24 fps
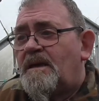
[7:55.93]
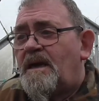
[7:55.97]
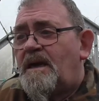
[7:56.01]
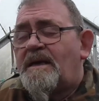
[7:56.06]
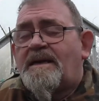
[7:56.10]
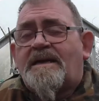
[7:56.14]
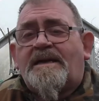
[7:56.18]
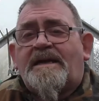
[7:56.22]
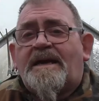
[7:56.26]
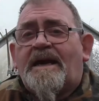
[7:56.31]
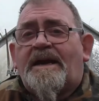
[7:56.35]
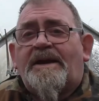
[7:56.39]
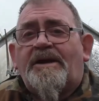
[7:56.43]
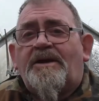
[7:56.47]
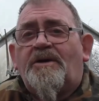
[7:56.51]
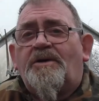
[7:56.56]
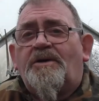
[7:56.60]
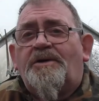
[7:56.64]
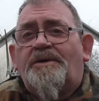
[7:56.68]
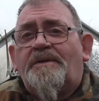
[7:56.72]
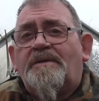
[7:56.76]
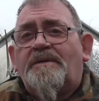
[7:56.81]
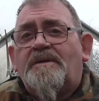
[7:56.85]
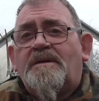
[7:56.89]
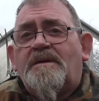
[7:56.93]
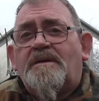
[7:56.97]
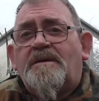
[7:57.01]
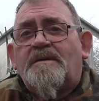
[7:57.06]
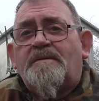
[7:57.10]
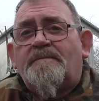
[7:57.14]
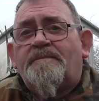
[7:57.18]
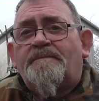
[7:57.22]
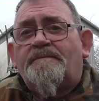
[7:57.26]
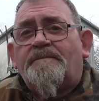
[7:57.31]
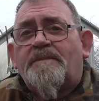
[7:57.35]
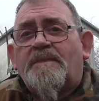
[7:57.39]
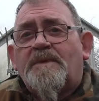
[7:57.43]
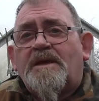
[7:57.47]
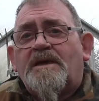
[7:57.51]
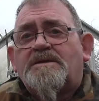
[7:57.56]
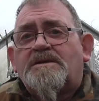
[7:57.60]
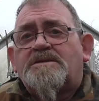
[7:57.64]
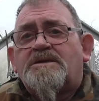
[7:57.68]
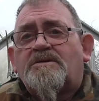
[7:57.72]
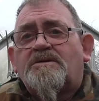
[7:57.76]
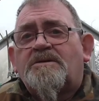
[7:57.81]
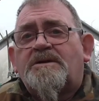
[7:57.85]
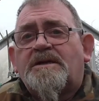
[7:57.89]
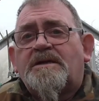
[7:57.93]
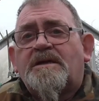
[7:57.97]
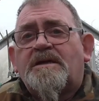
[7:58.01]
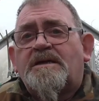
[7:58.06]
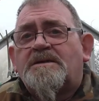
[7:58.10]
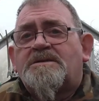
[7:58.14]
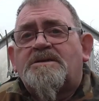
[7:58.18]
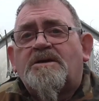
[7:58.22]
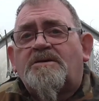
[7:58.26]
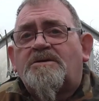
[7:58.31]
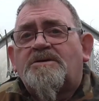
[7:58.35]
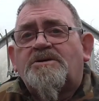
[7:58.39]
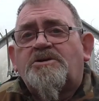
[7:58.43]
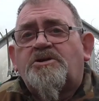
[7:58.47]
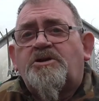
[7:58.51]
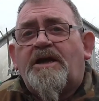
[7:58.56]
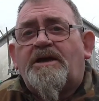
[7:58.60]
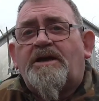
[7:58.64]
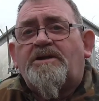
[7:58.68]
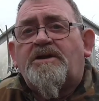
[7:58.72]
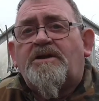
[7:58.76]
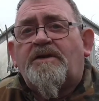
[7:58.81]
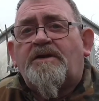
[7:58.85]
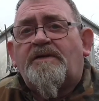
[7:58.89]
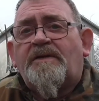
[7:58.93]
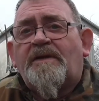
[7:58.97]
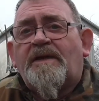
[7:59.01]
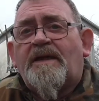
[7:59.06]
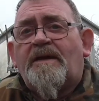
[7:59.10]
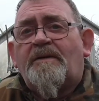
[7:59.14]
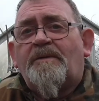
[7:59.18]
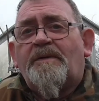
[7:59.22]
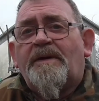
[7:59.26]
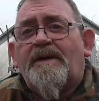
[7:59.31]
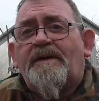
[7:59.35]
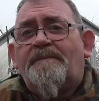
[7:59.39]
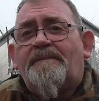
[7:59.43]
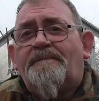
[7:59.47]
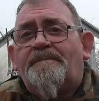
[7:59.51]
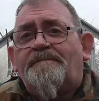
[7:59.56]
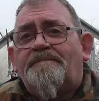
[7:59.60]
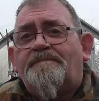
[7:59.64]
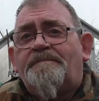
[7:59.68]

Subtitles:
I can carry on. It's not going to change anything that way.